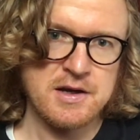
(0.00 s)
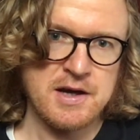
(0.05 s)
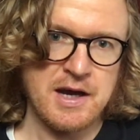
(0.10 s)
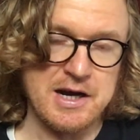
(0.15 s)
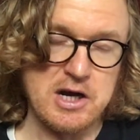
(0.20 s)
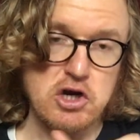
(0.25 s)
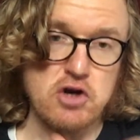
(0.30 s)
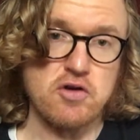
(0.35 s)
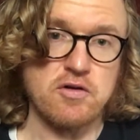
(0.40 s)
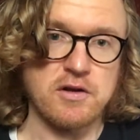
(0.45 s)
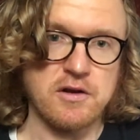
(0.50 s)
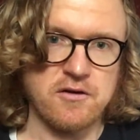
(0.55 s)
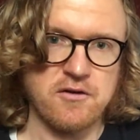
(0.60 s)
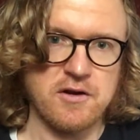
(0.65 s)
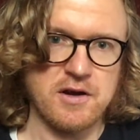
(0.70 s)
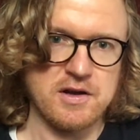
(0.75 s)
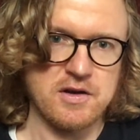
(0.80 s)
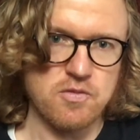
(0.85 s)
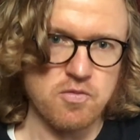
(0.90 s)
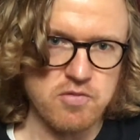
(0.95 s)

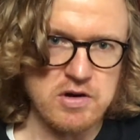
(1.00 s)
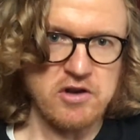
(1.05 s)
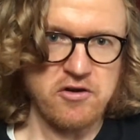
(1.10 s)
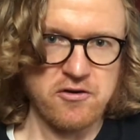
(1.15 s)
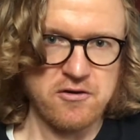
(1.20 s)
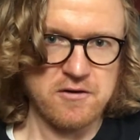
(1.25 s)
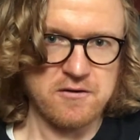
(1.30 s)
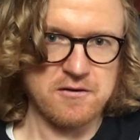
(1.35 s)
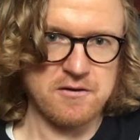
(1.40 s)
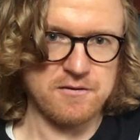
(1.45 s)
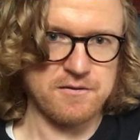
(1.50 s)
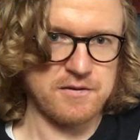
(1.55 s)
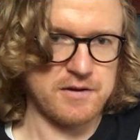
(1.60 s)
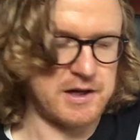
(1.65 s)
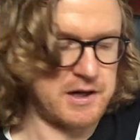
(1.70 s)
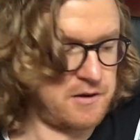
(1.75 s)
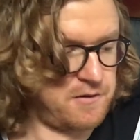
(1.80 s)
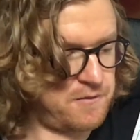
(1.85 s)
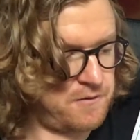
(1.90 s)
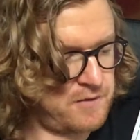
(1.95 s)
acknowledging the richness of
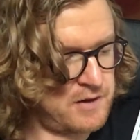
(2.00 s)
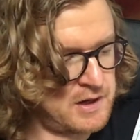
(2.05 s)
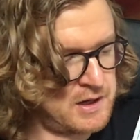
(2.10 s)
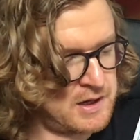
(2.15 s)
life,